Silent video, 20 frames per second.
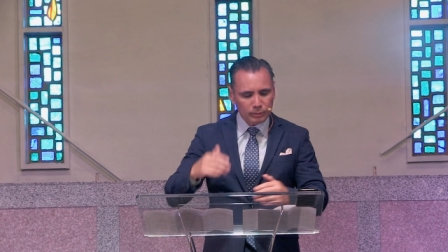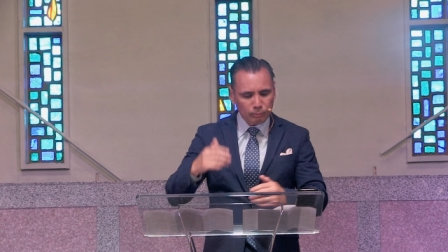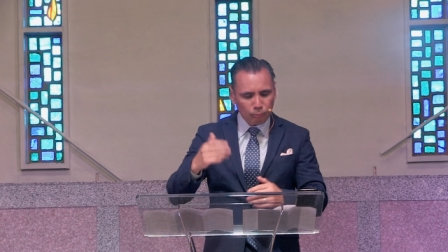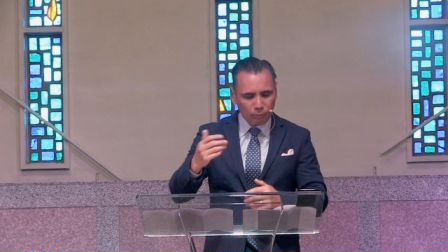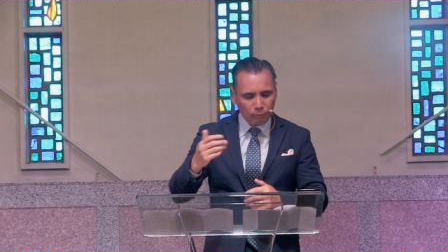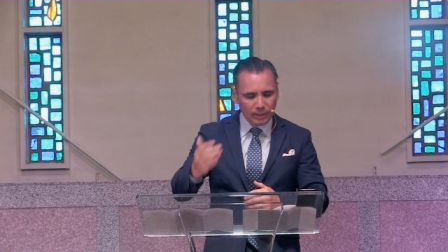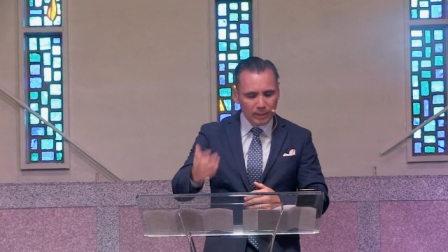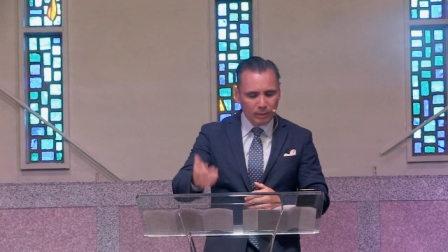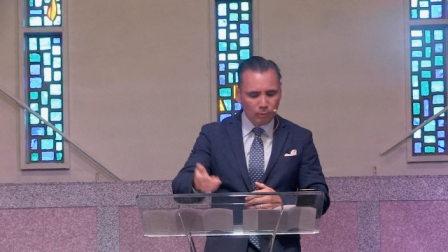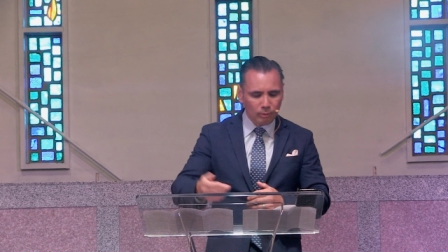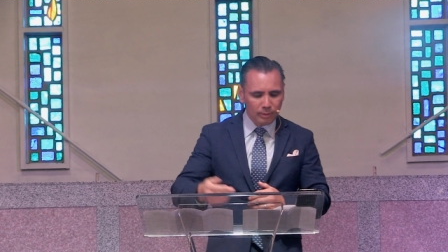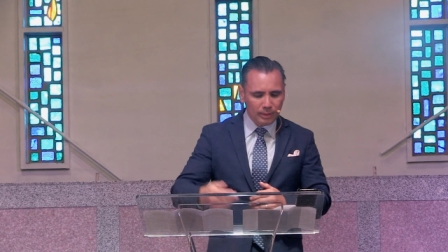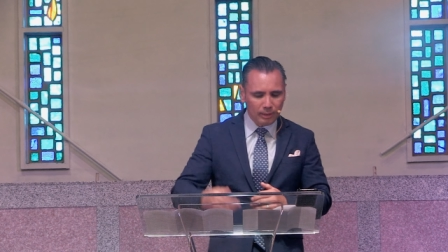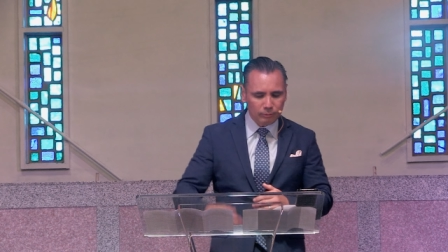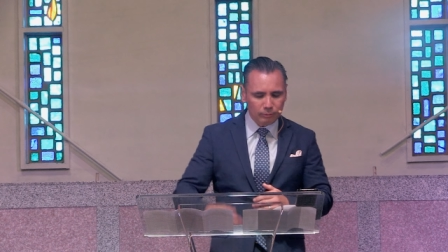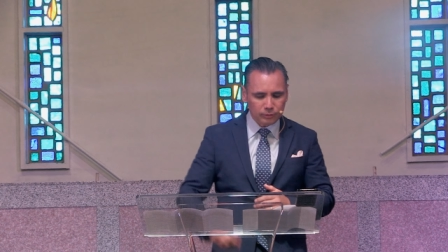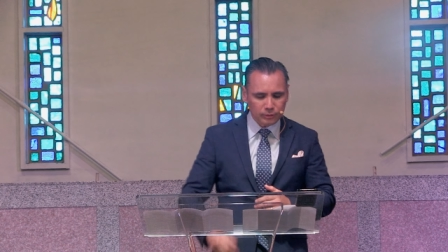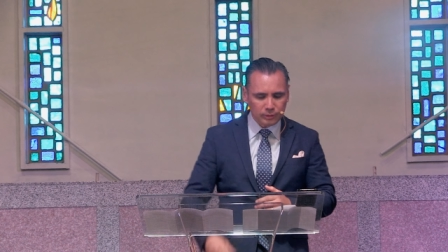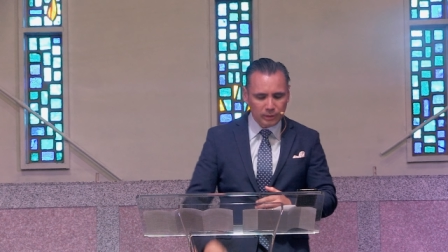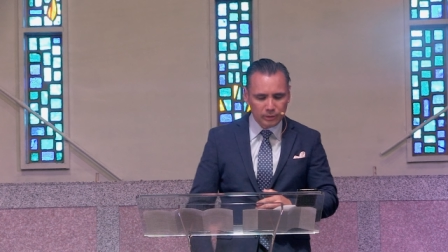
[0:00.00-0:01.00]
praying
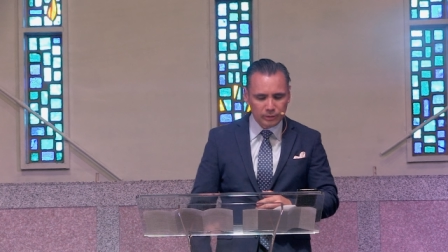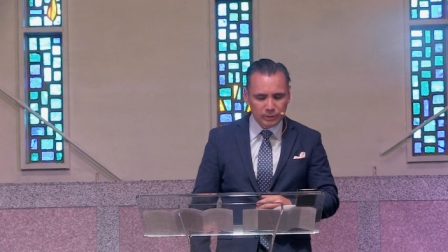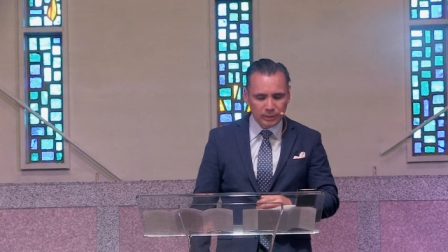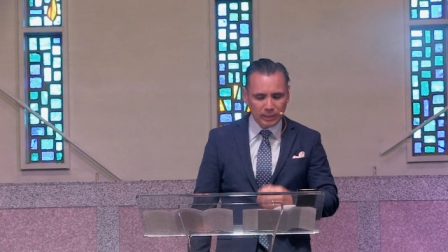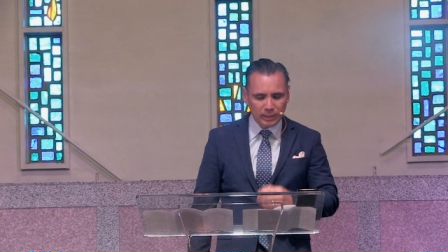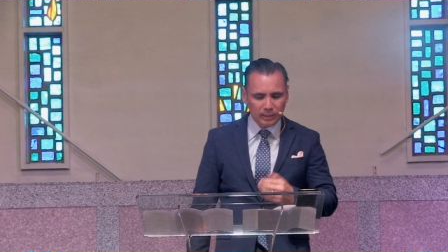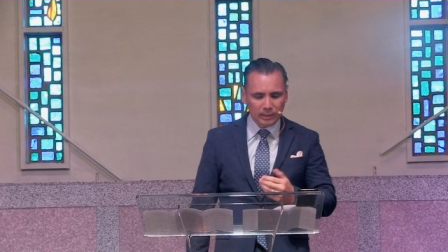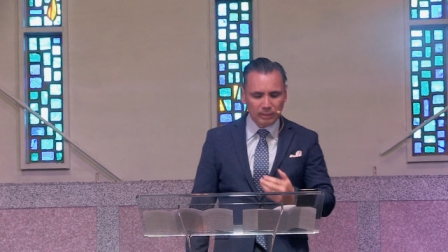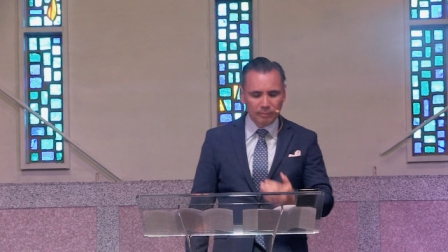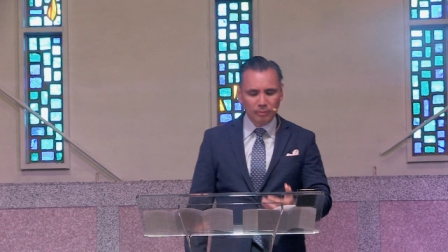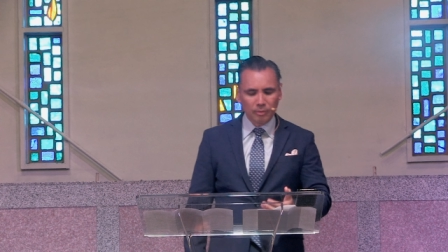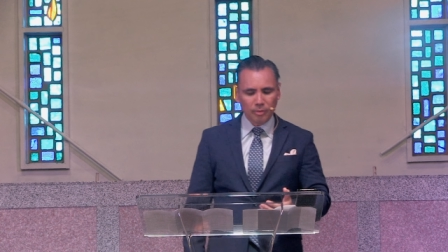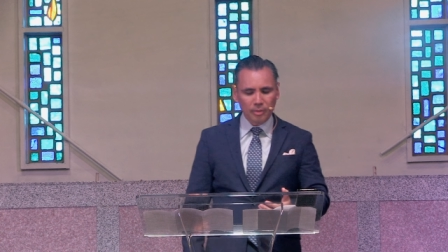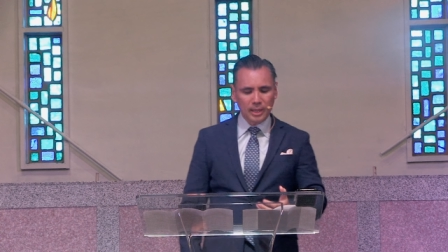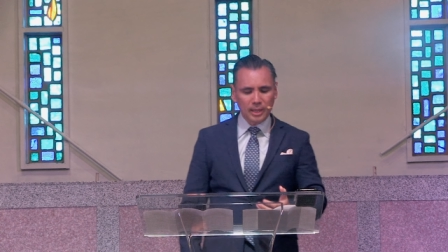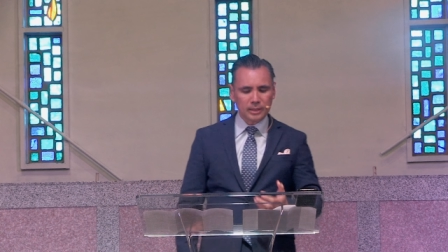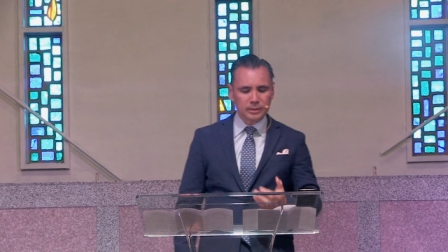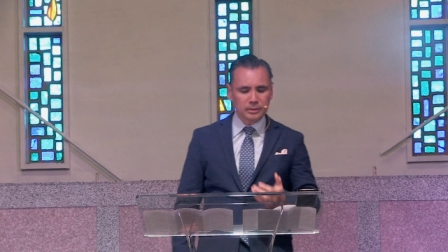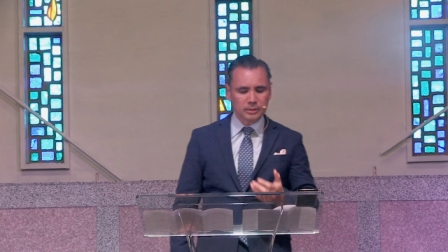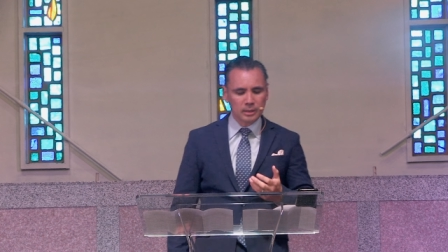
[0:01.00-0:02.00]
without ceasing, and giving
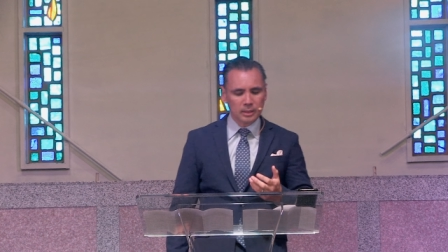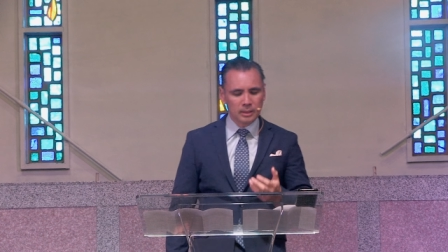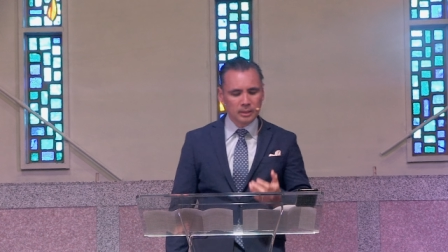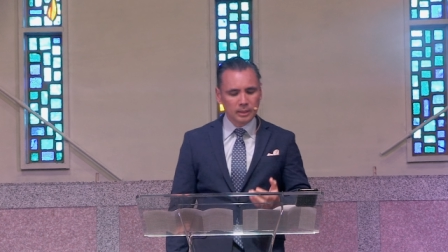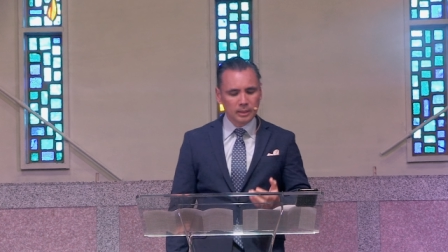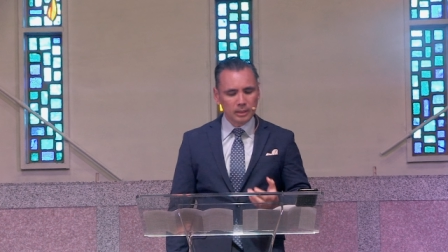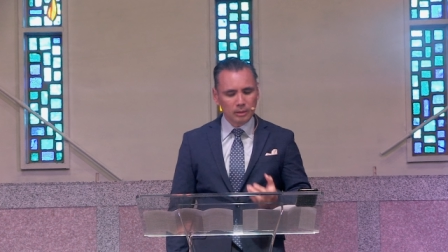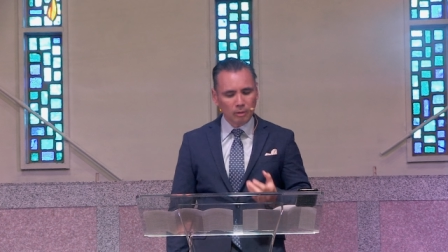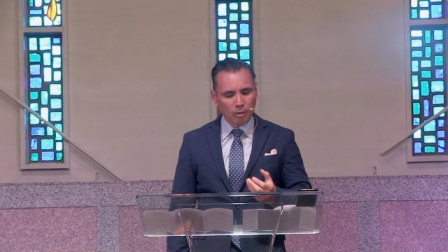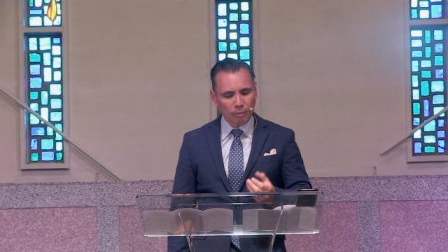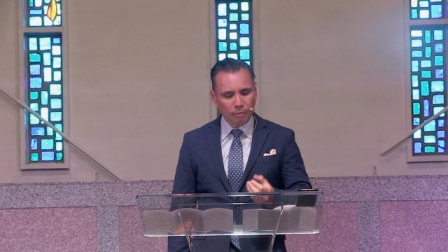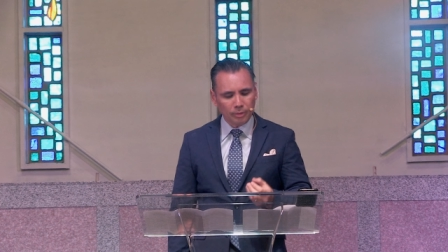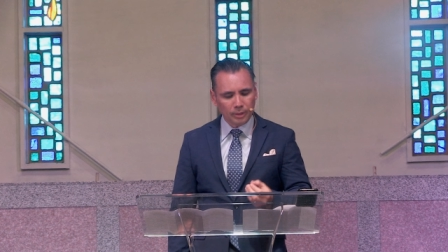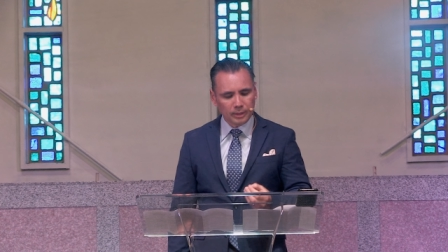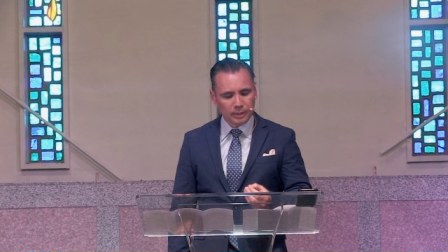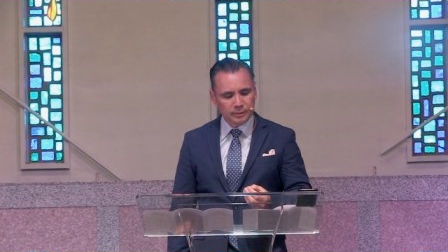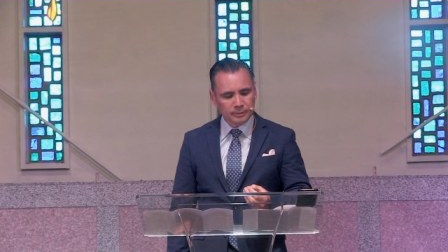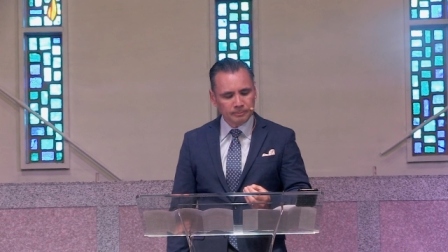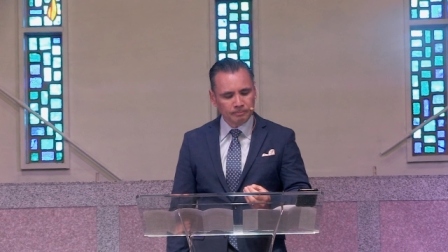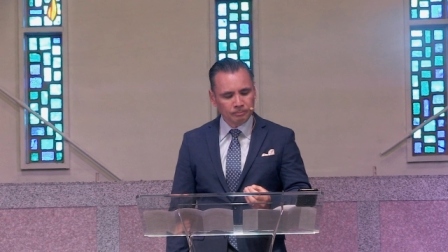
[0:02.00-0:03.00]
thanks in all
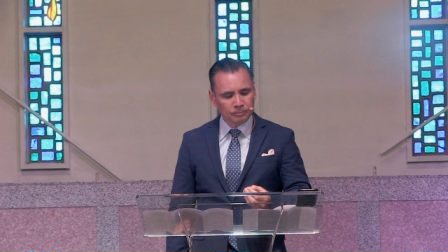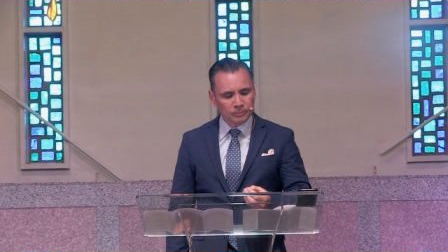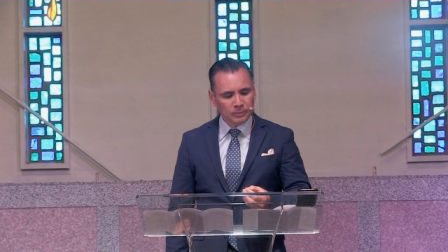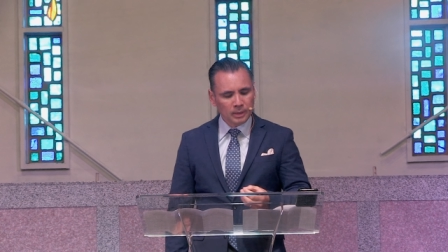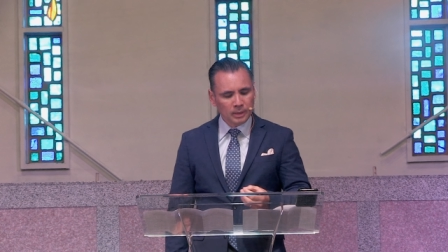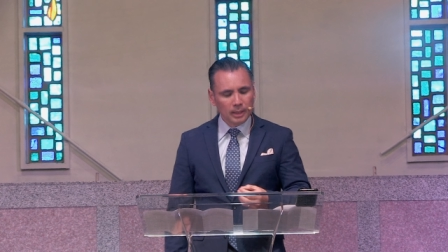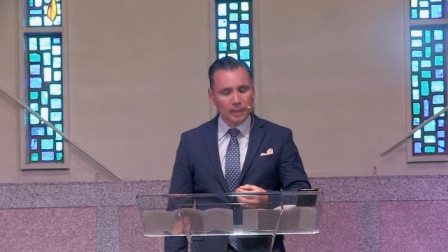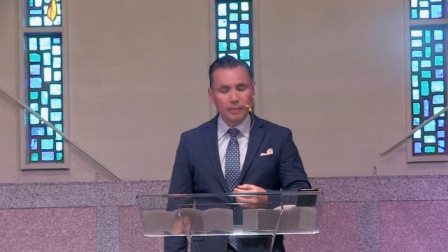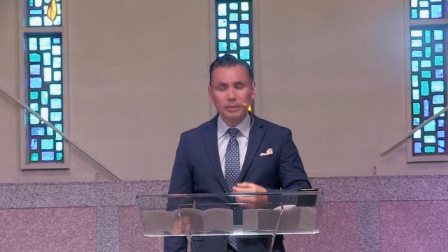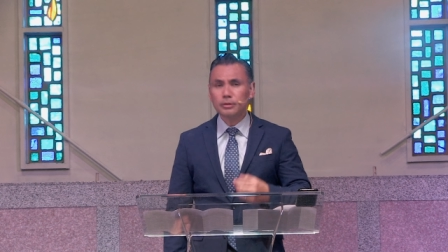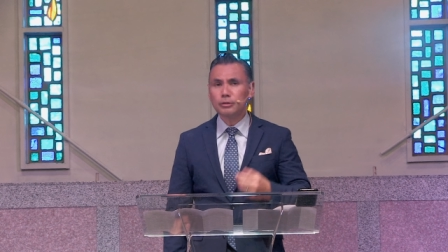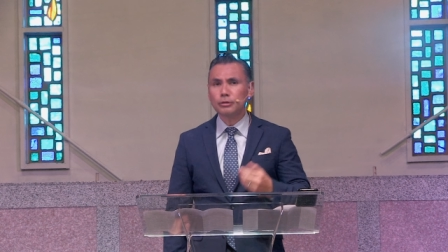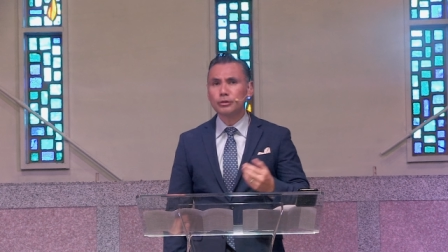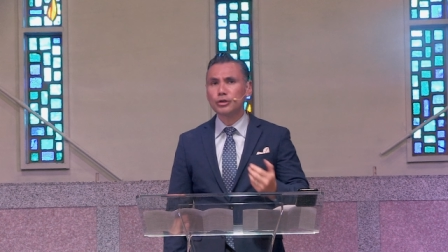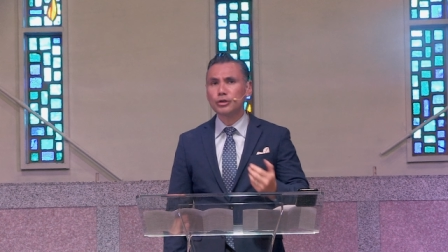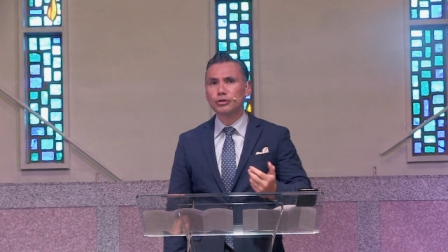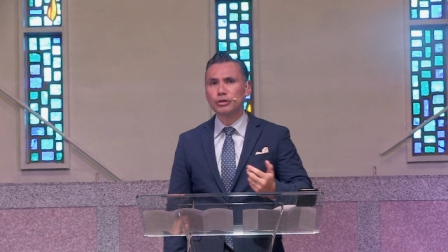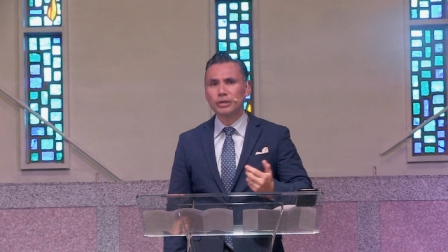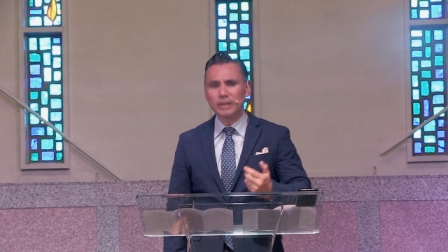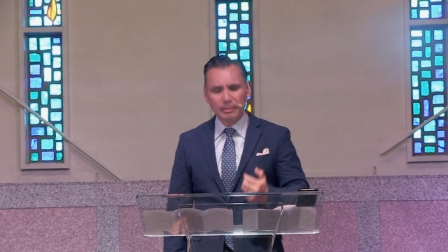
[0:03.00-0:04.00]
things. And these are
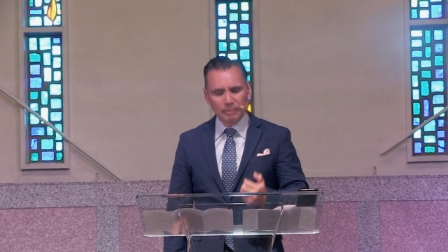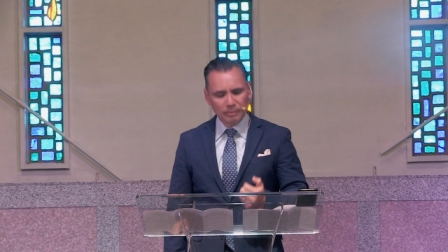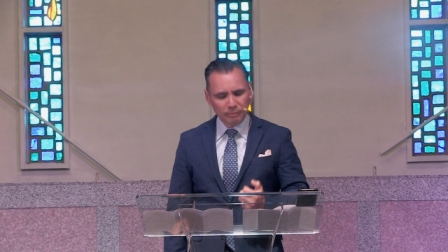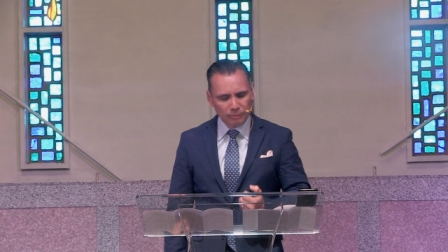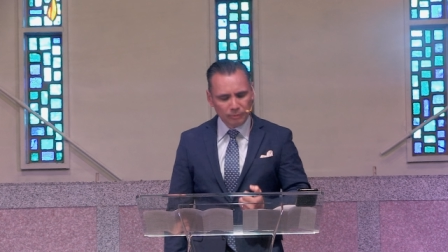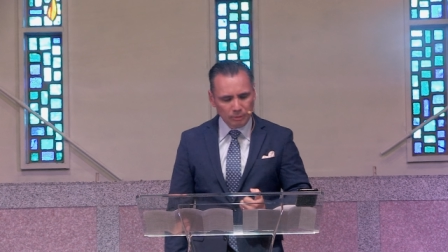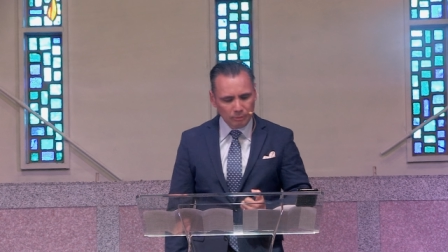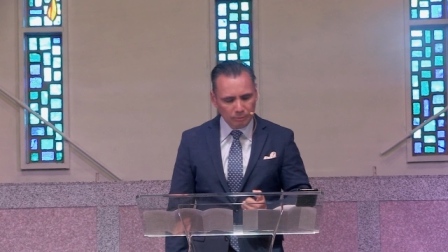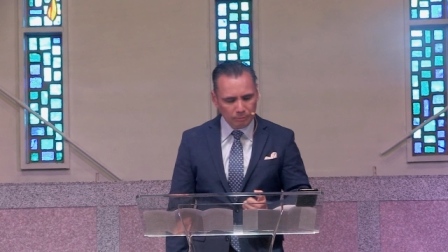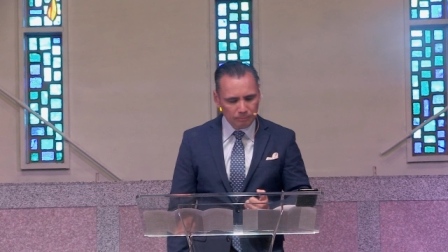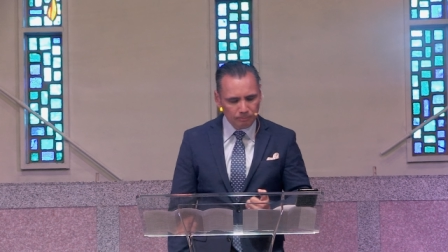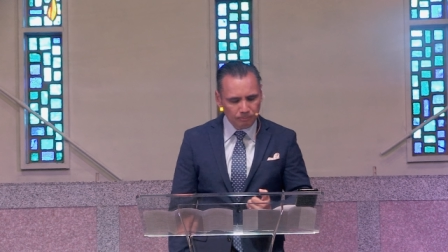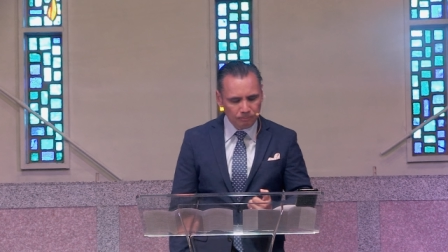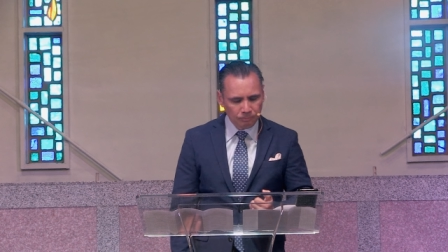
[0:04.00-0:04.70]
just to name a few.